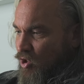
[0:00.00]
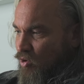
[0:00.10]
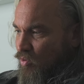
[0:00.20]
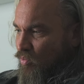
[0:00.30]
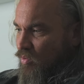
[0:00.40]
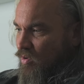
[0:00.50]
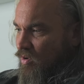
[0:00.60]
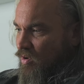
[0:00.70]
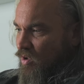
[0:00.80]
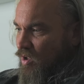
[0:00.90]
who,
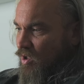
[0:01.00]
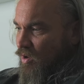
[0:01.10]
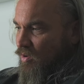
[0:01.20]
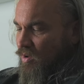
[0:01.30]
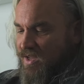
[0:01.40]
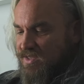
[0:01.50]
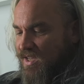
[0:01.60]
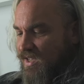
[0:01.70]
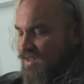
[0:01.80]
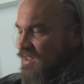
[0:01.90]
you know, let's
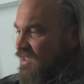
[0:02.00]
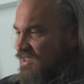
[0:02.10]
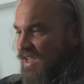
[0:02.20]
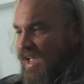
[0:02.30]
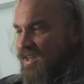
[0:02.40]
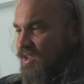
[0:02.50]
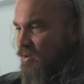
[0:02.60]
take this Saturday